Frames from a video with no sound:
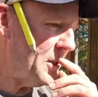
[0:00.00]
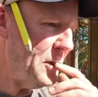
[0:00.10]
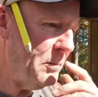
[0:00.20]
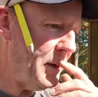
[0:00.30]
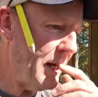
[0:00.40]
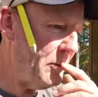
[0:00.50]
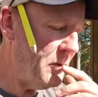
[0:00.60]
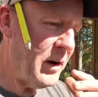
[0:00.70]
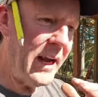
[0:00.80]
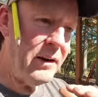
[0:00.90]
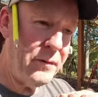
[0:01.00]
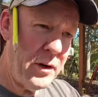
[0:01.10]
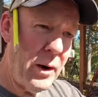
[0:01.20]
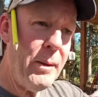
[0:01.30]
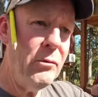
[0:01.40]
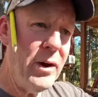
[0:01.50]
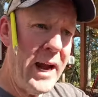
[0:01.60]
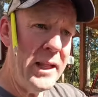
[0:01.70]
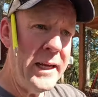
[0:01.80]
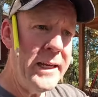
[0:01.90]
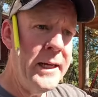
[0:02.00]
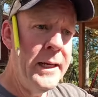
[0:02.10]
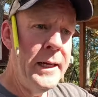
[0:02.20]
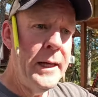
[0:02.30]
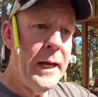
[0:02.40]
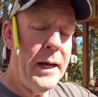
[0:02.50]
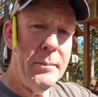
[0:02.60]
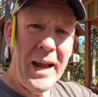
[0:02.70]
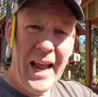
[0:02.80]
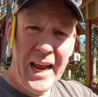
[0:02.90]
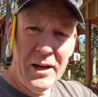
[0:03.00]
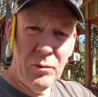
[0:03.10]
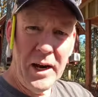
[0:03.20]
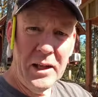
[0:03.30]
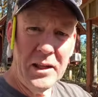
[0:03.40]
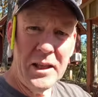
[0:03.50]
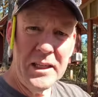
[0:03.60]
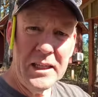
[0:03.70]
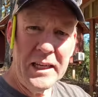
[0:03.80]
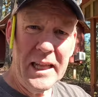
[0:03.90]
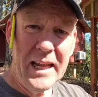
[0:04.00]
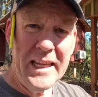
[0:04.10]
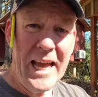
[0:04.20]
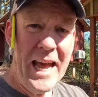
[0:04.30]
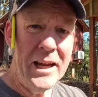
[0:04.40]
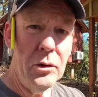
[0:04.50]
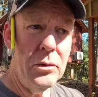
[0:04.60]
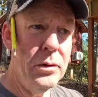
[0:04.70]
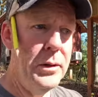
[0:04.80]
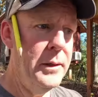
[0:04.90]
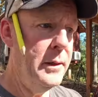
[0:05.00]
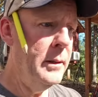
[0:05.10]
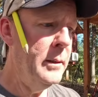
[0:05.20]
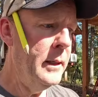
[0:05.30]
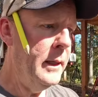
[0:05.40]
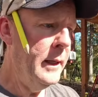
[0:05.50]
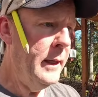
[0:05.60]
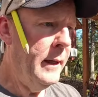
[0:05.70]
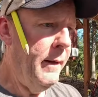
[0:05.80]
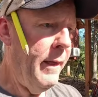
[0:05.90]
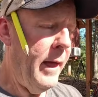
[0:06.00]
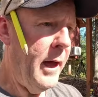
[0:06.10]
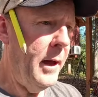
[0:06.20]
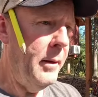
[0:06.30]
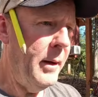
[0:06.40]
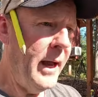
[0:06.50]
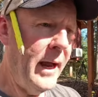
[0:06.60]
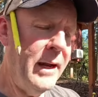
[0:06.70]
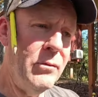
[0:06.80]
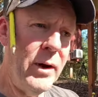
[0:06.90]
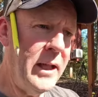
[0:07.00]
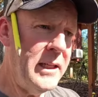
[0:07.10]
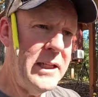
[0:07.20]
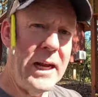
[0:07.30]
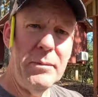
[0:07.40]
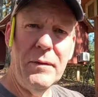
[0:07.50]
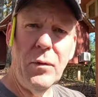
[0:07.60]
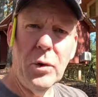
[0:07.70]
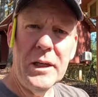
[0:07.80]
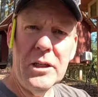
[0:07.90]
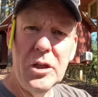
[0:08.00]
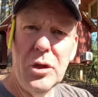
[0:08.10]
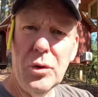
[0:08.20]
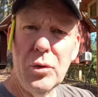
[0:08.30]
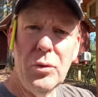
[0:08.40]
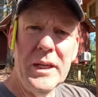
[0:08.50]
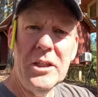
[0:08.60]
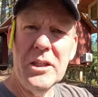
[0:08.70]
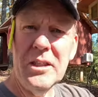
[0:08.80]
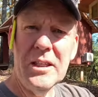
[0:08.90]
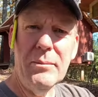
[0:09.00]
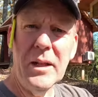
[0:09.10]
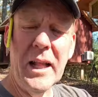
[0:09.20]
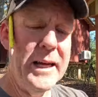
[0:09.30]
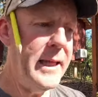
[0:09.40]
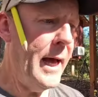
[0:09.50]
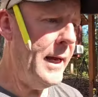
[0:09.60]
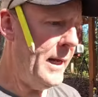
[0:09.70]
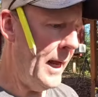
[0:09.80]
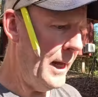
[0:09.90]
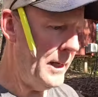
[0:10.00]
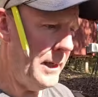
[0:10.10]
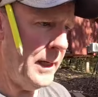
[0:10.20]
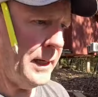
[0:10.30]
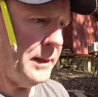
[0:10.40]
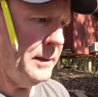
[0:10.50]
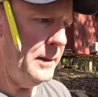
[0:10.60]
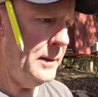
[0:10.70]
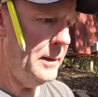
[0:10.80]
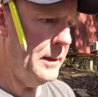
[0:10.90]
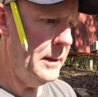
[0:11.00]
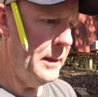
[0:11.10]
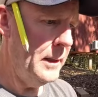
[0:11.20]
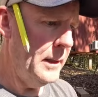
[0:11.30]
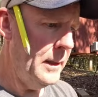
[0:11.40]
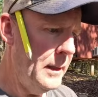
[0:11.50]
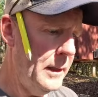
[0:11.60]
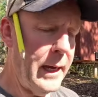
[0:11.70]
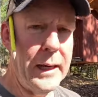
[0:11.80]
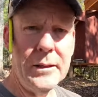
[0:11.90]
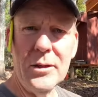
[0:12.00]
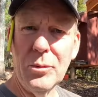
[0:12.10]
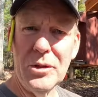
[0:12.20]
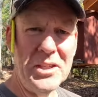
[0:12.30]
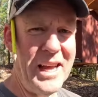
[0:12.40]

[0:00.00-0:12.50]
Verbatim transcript: do the bottom ones for. I got to figure out my railing, uh, my handrail and things like that, the angle. Uh, hand railing's got to be 42 inches, something like that. And uh, yeah, so we'll just